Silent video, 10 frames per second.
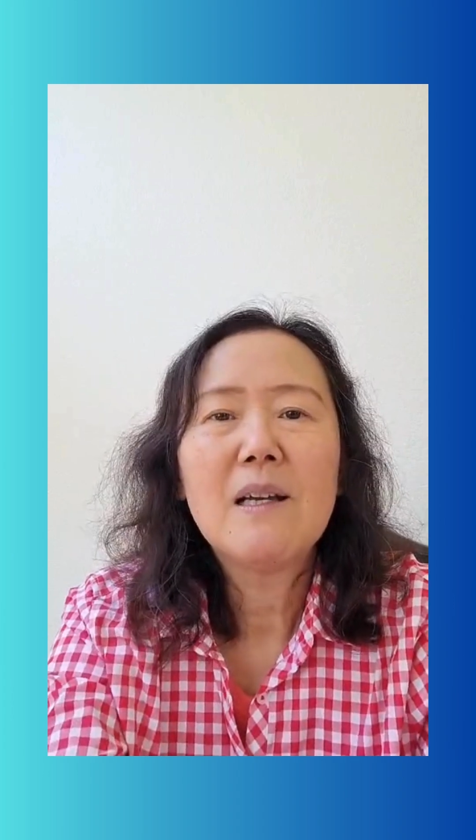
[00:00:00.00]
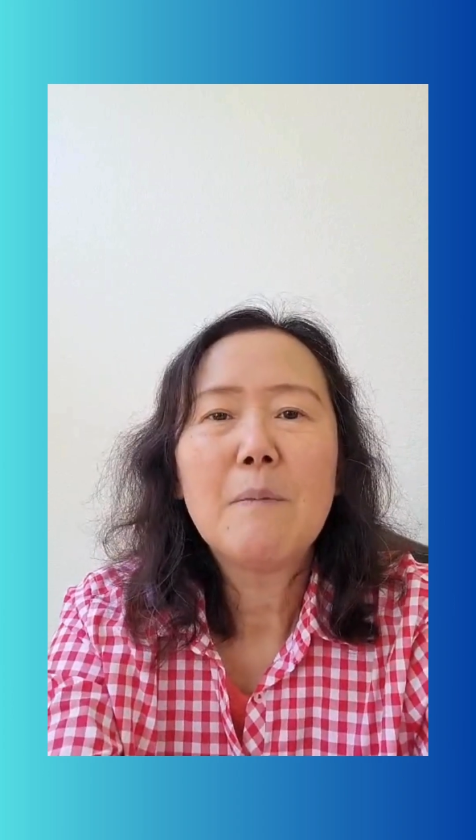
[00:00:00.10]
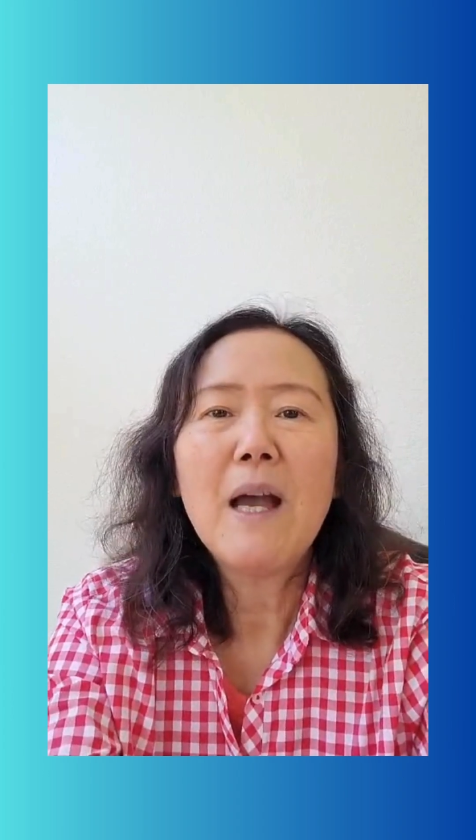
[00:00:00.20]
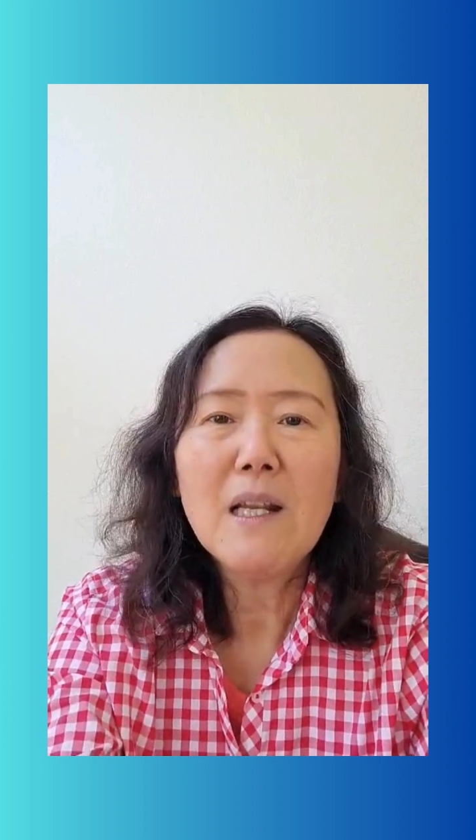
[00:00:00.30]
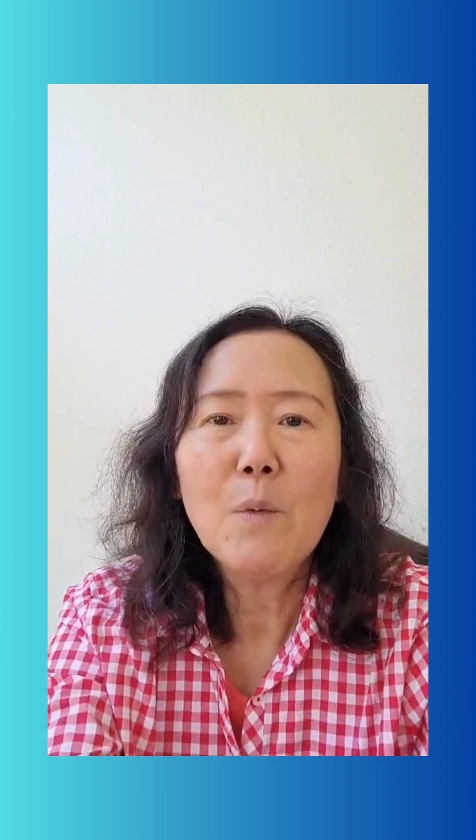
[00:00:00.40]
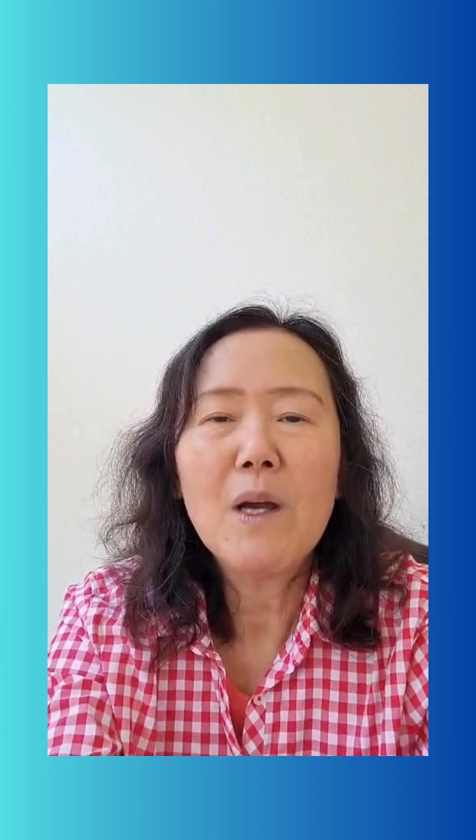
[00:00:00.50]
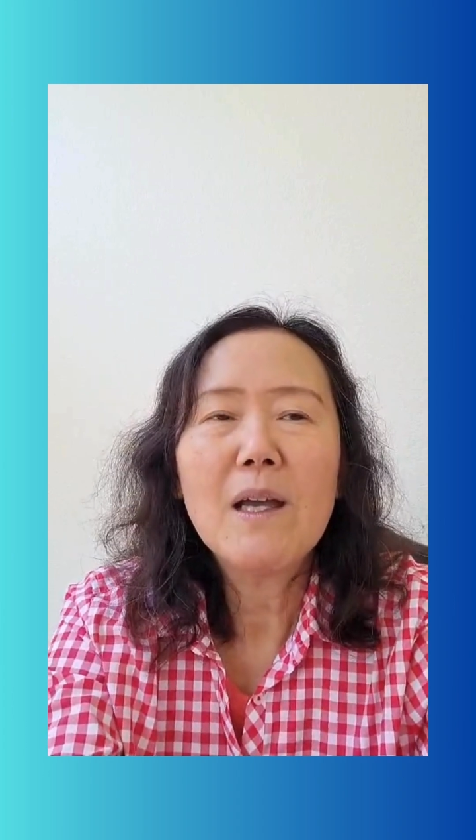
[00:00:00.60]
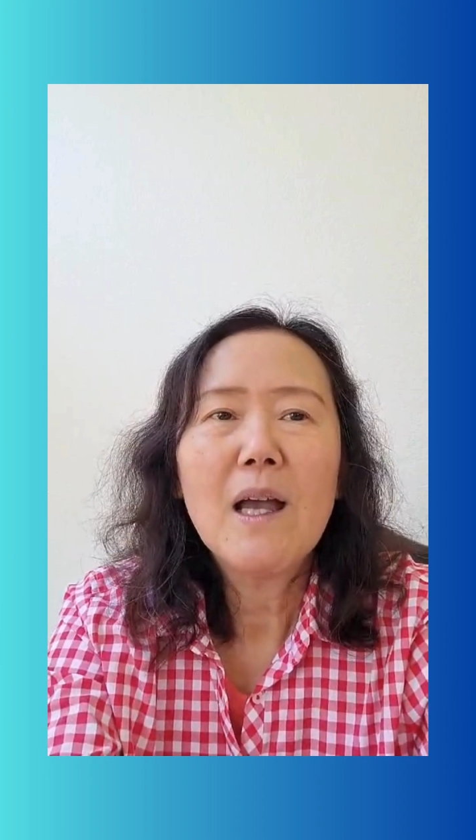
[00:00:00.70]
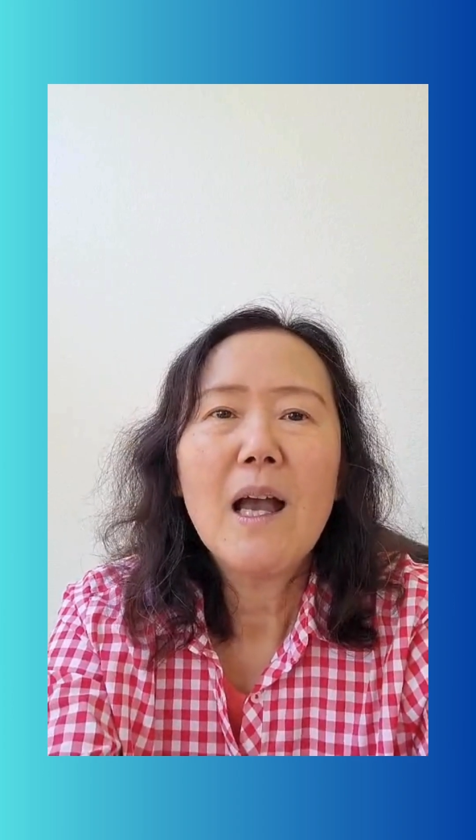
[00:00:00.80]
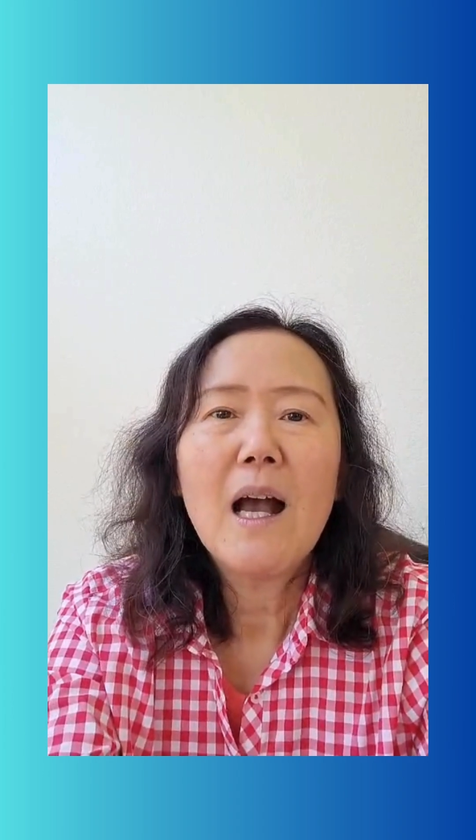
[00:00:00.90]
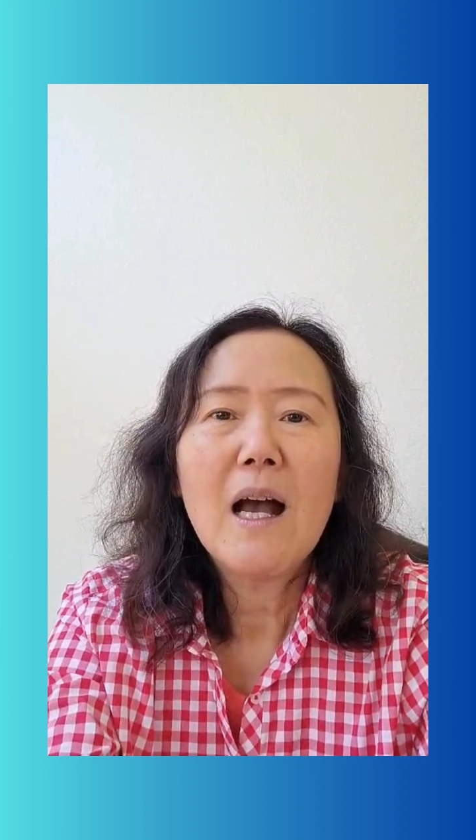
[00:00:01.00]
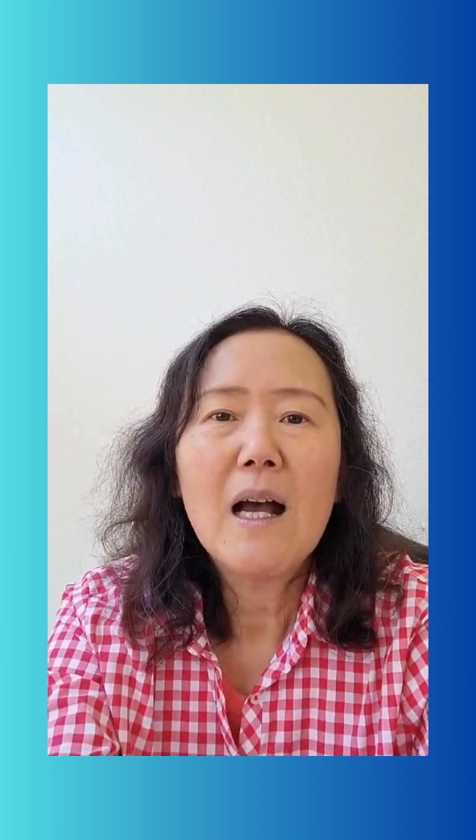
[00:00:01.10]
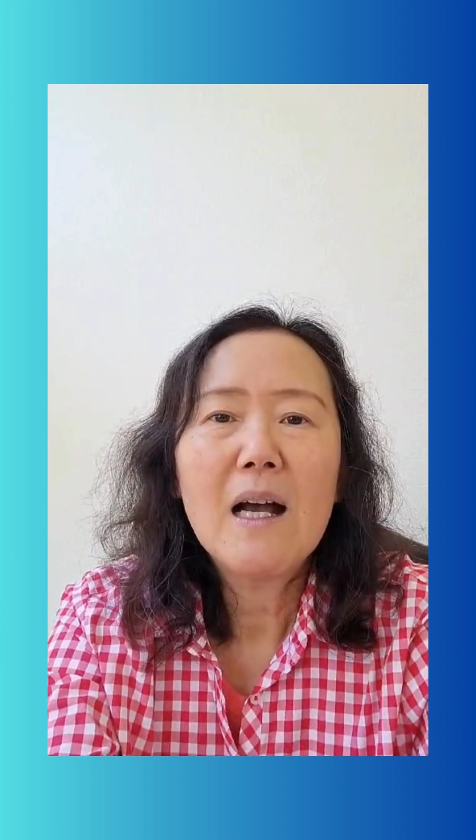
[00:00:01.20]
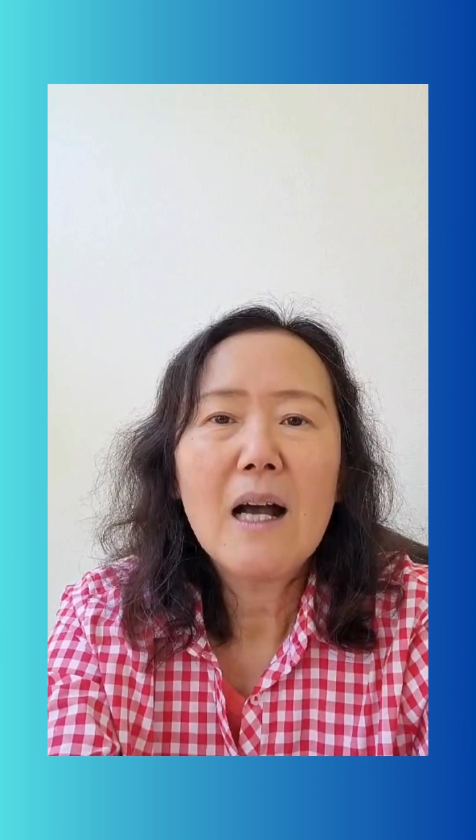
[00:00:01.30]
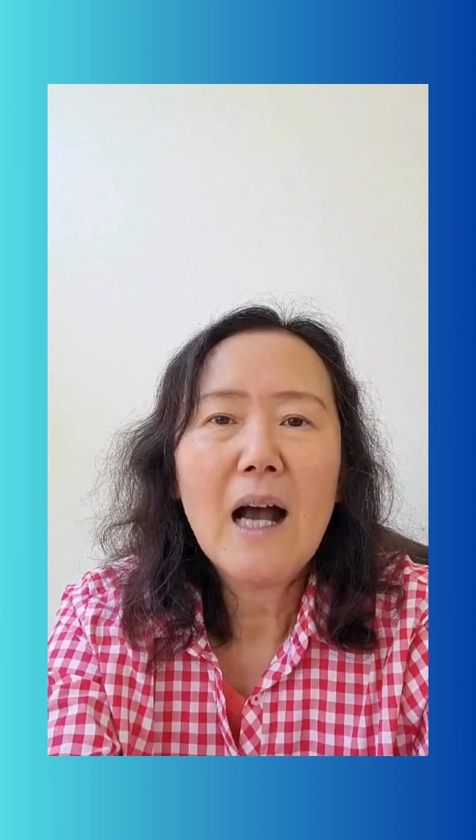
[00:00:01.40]
But anyway,
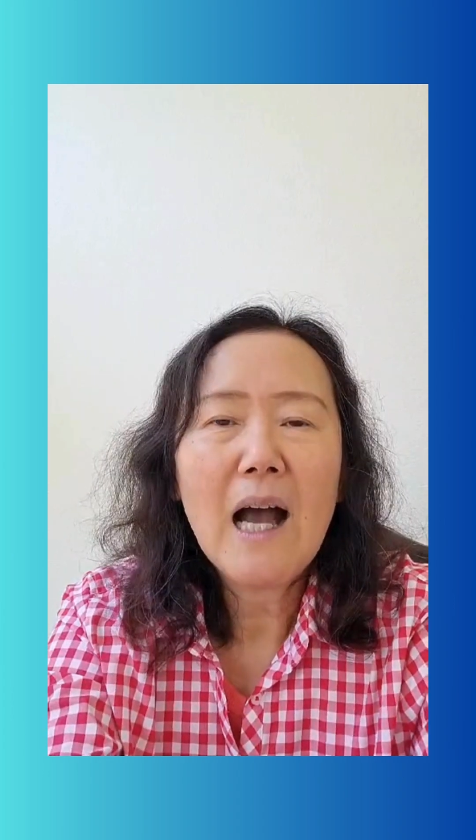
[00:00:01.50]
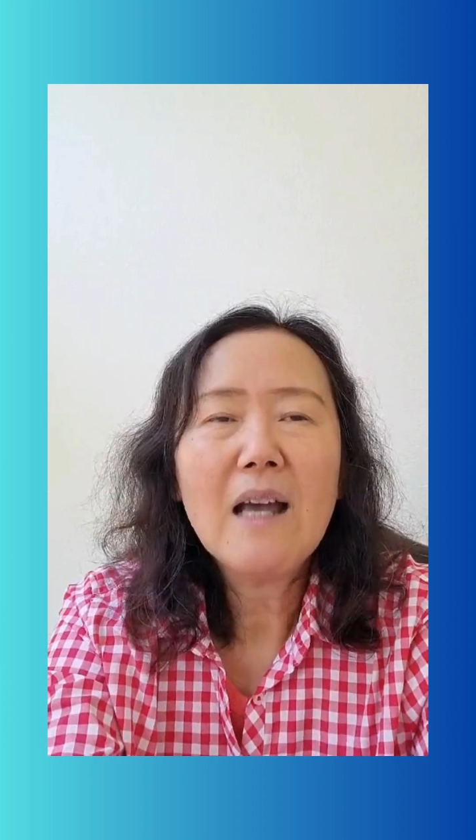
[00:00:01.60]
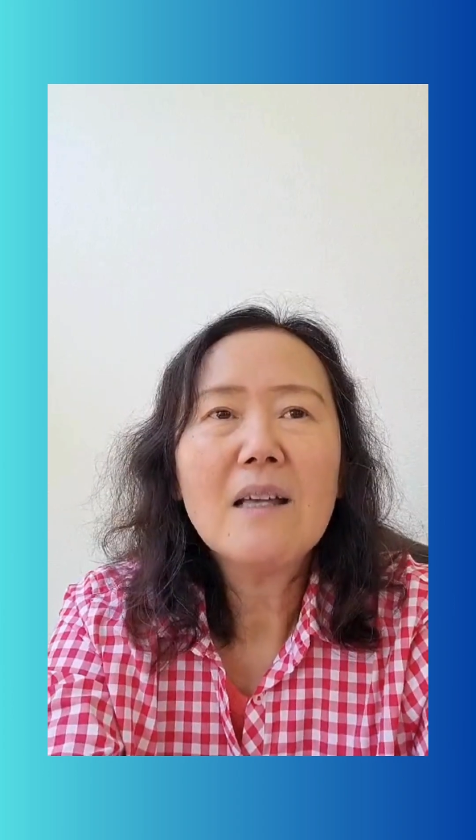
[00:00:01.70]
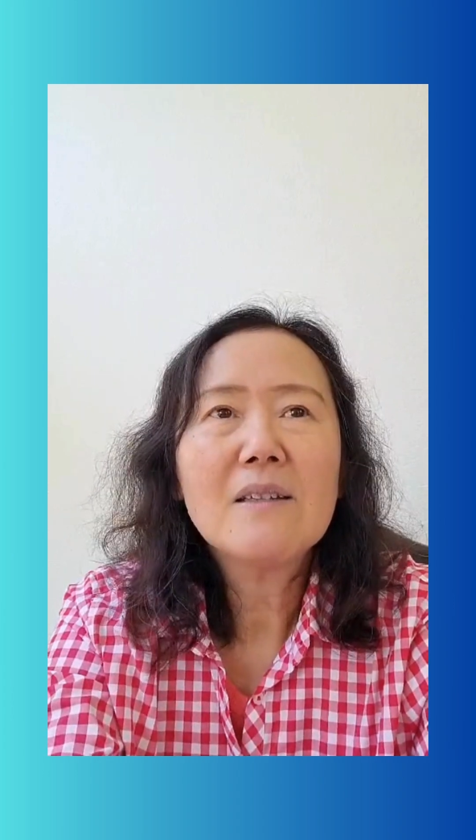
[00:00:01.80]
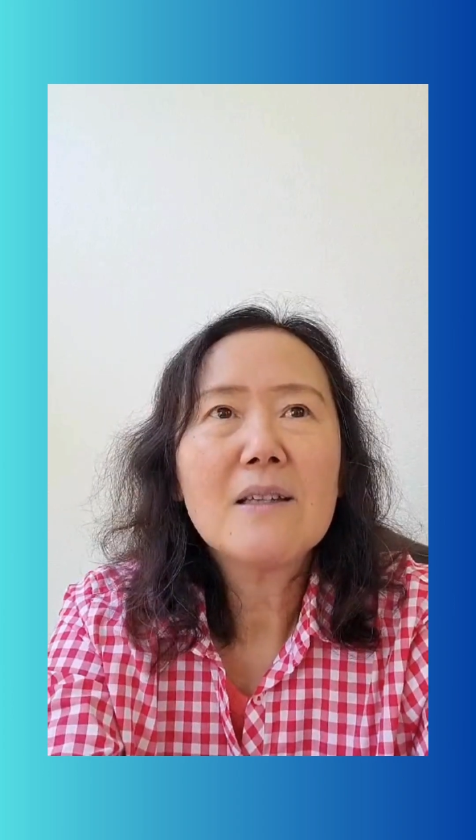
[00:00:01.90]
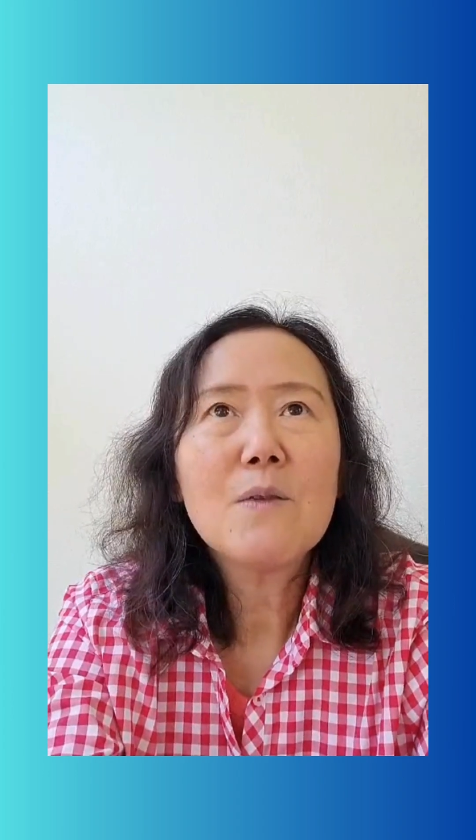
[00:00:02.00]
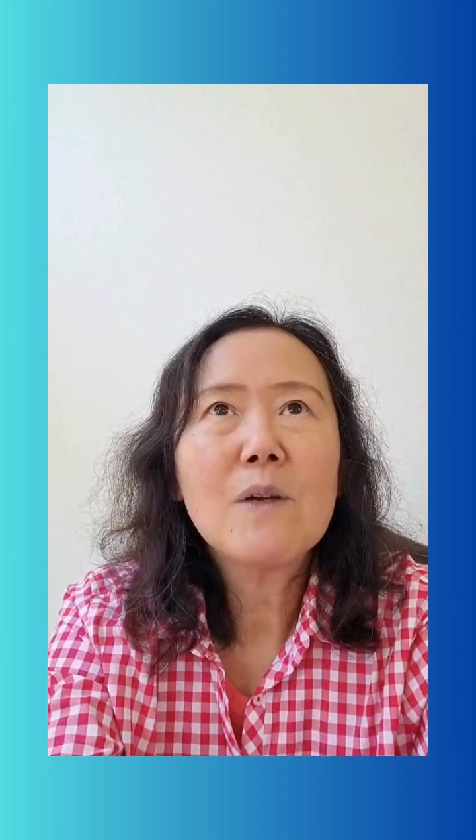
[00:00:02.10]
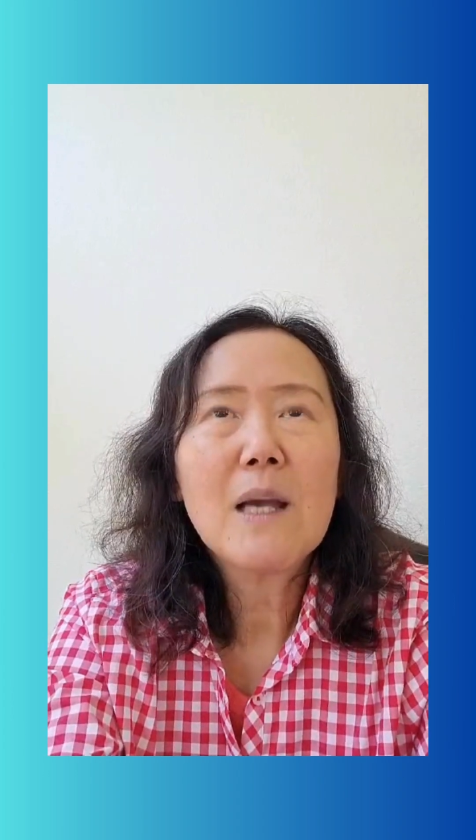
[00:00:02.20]
I still